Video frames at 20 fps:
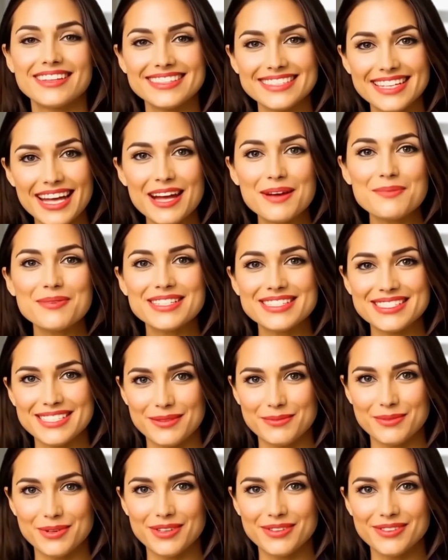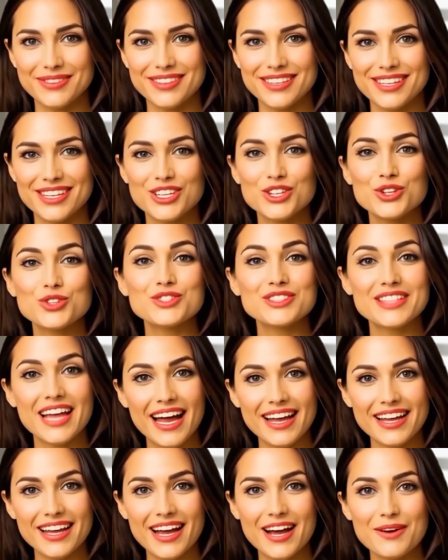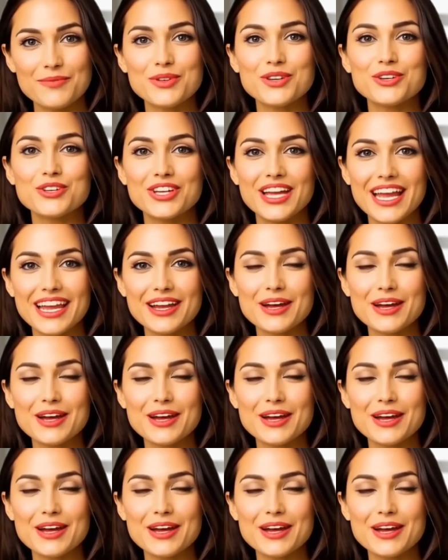The setup is simple. You sign up, create